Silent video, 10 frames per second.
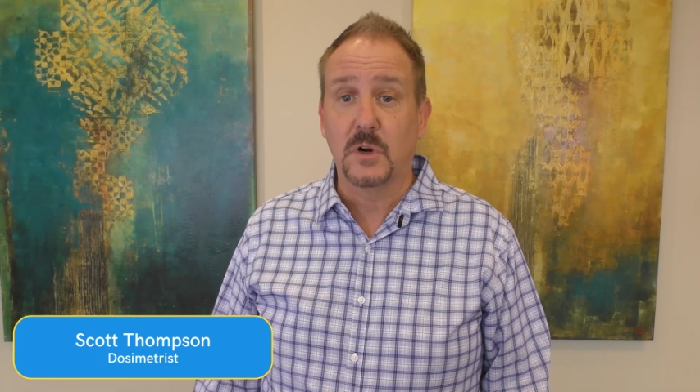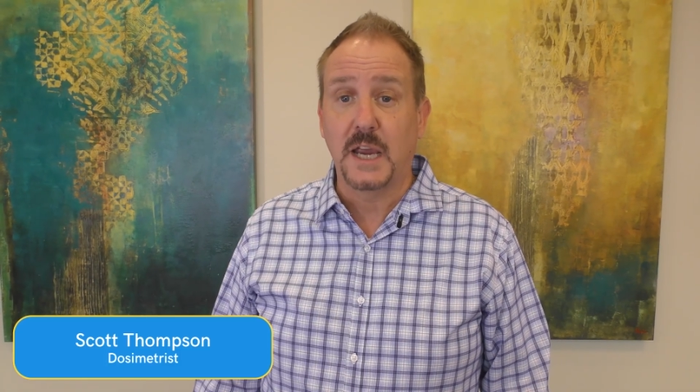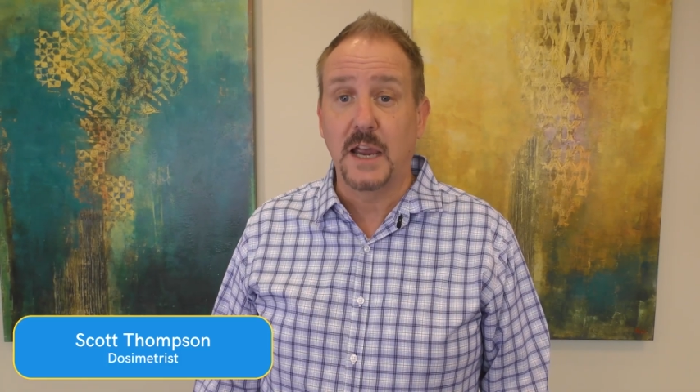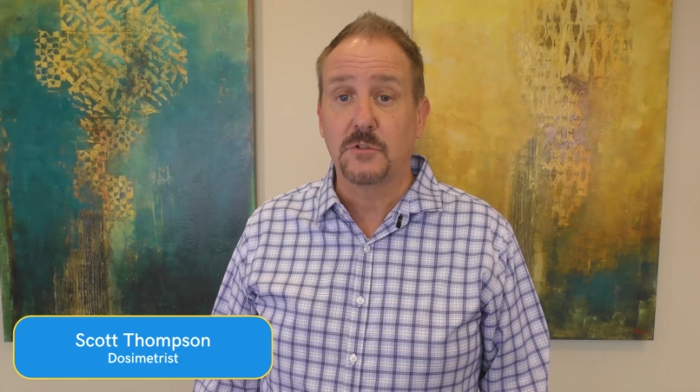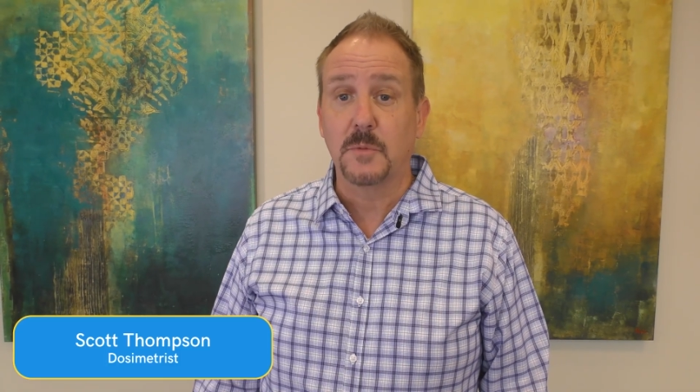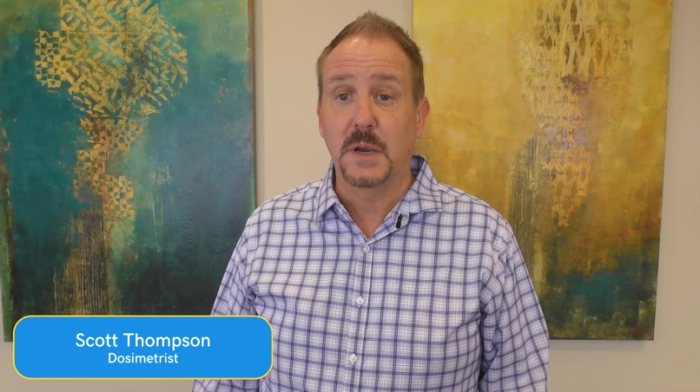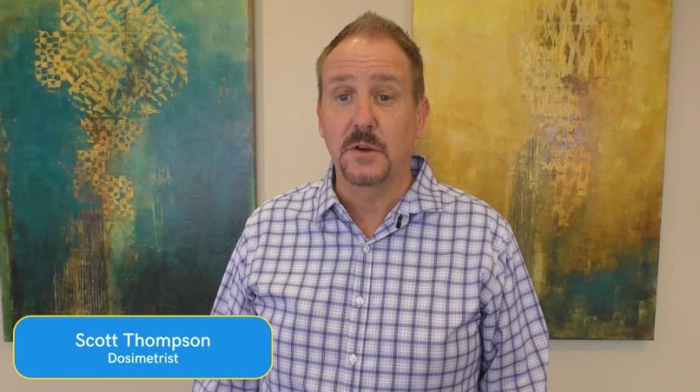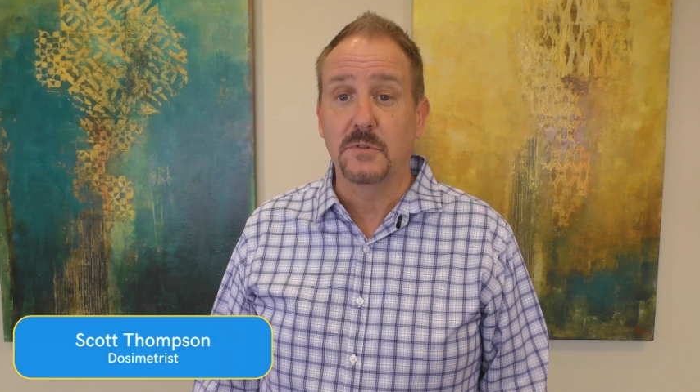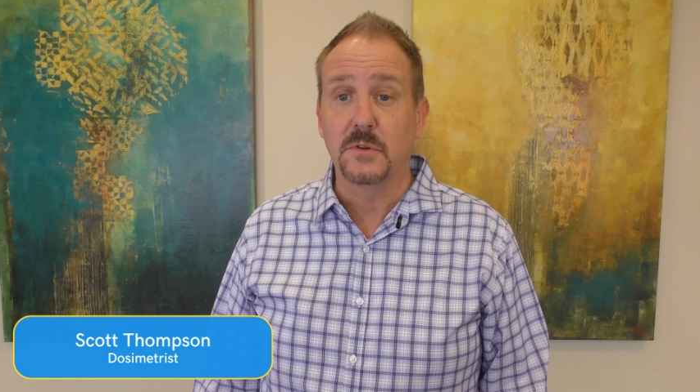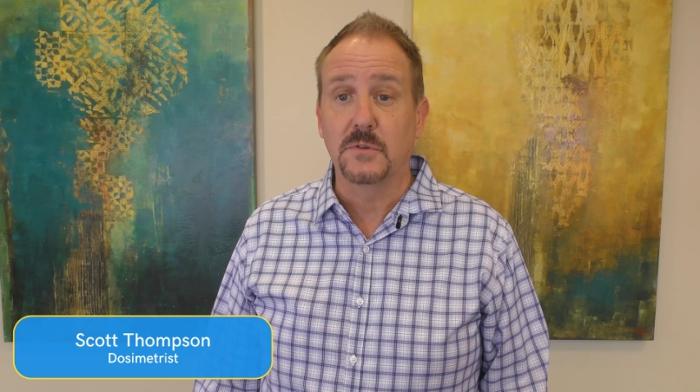cancer
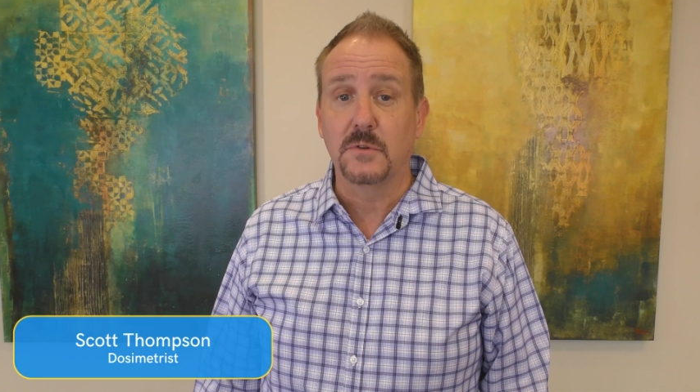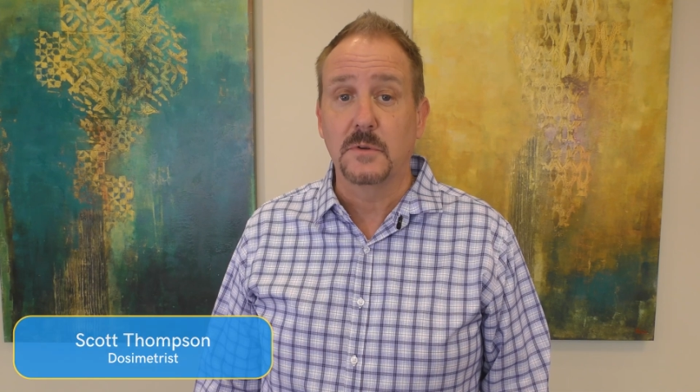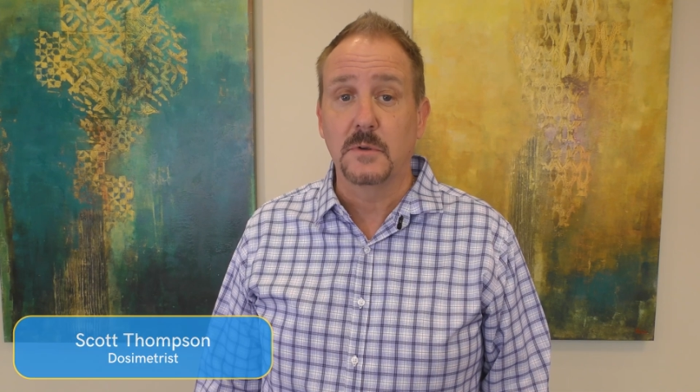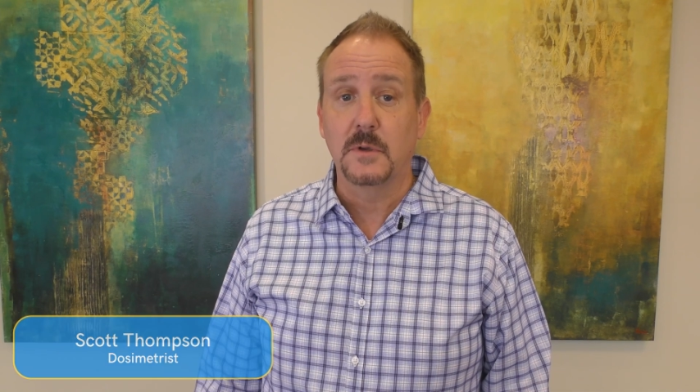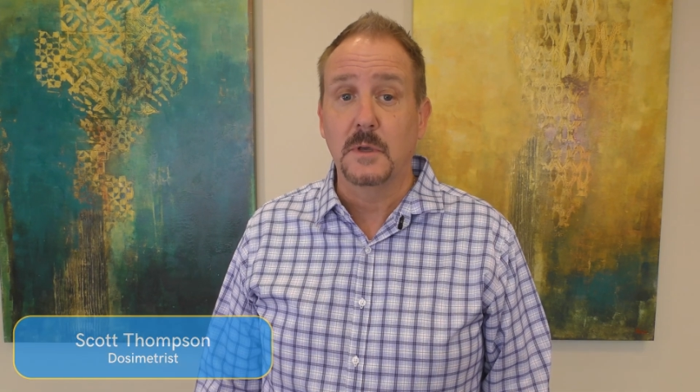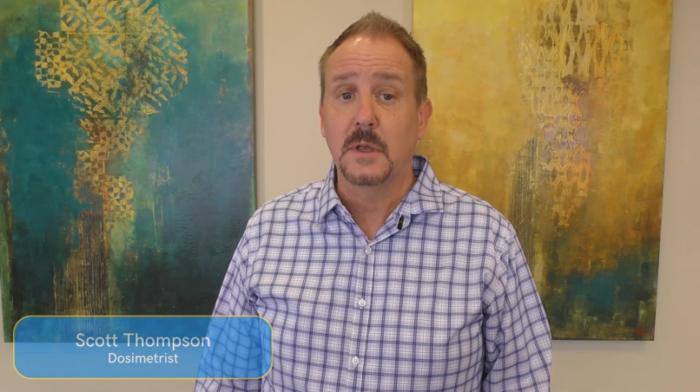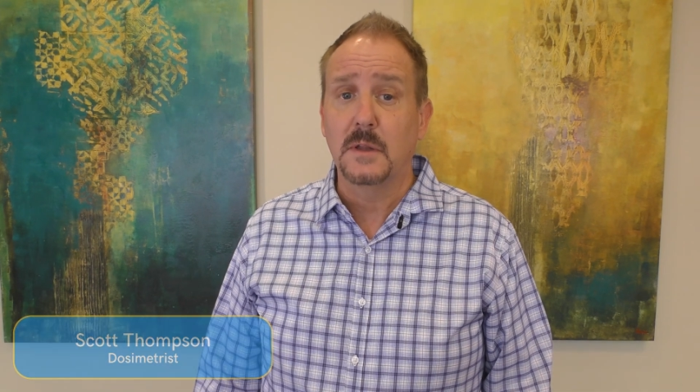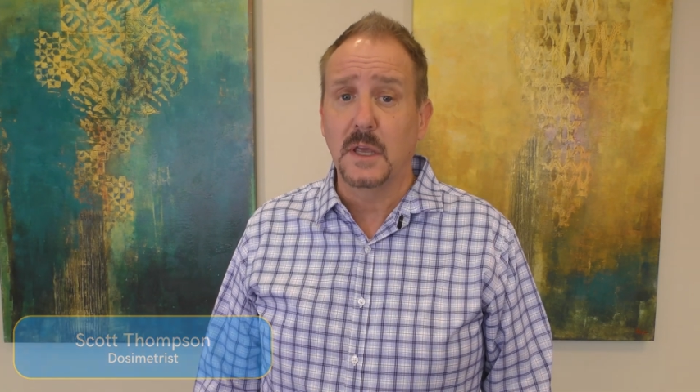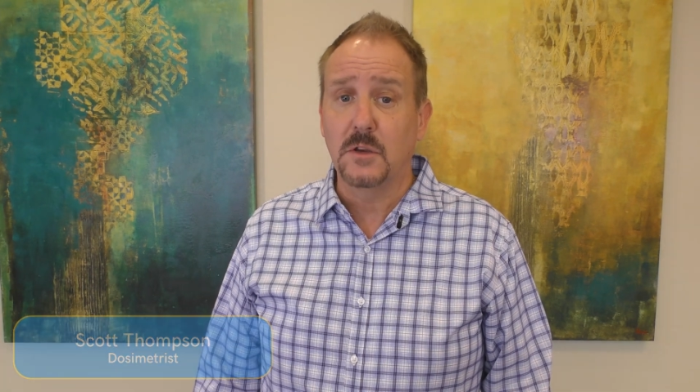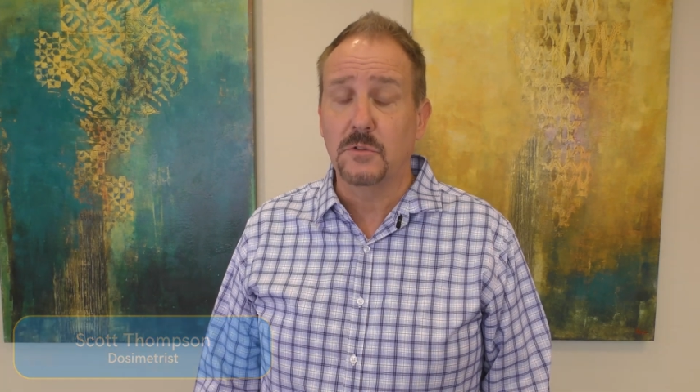patients.
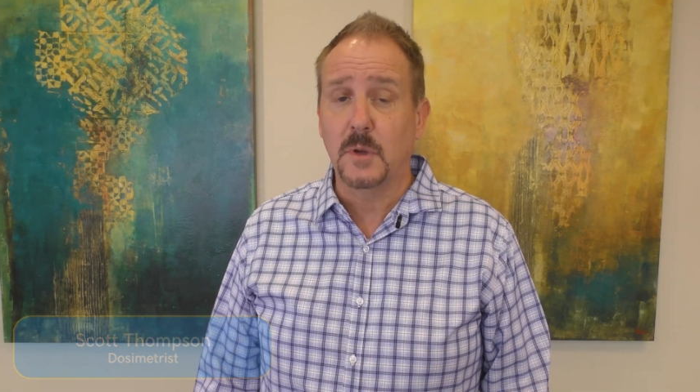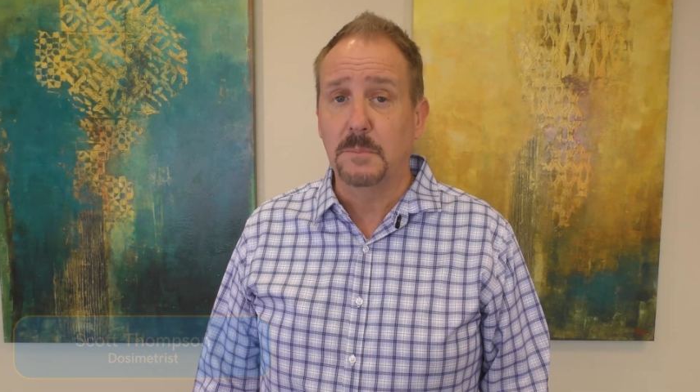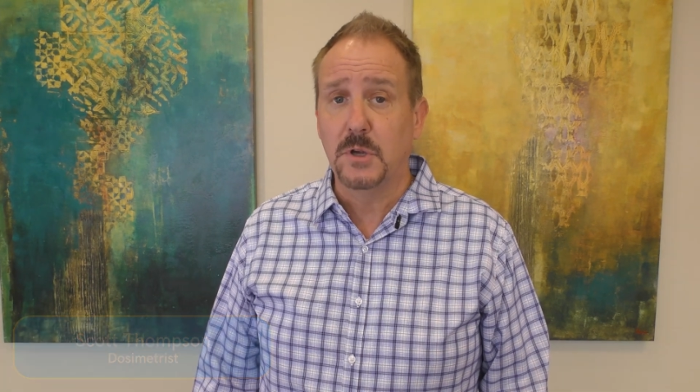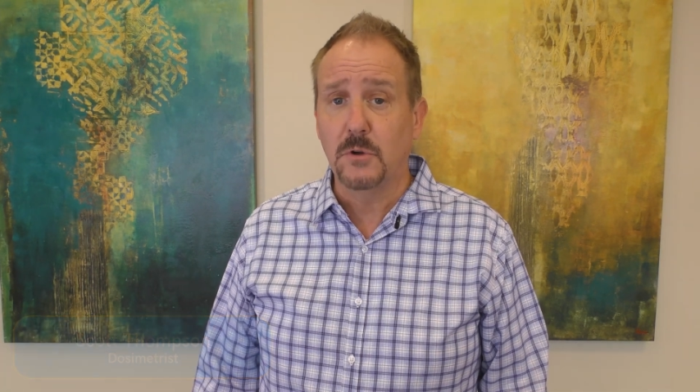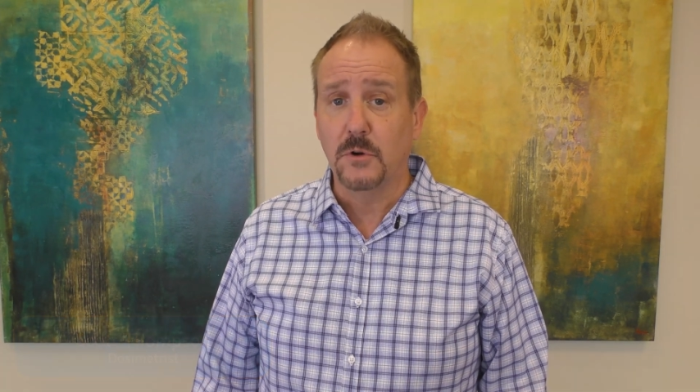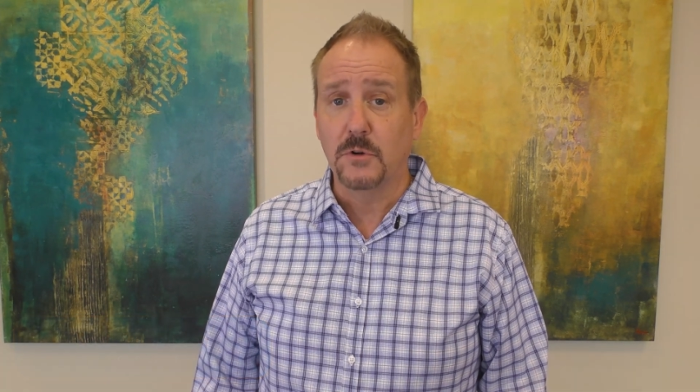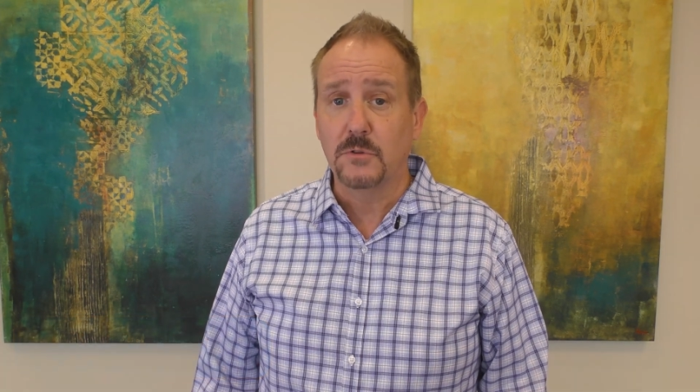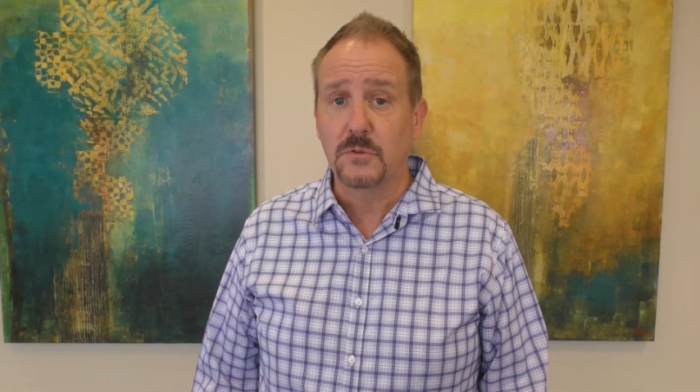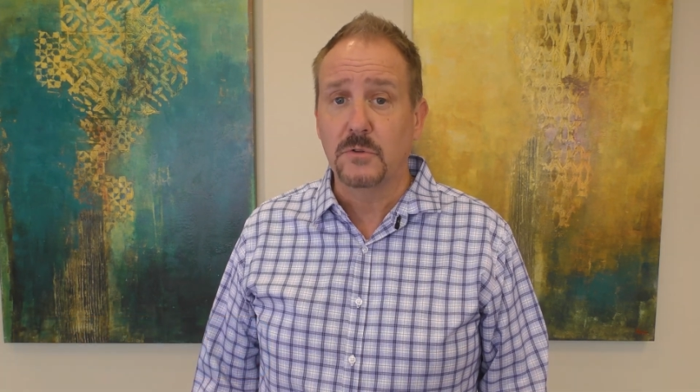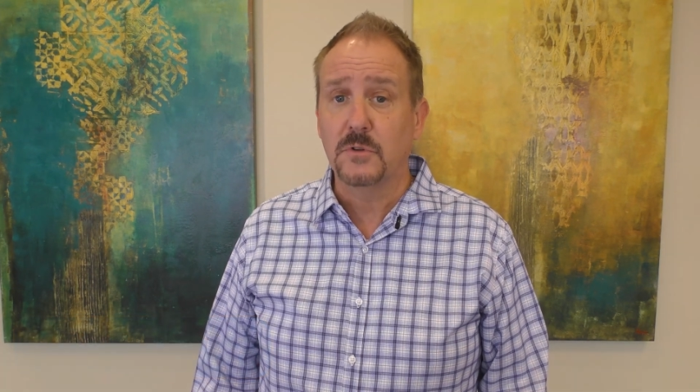They use computers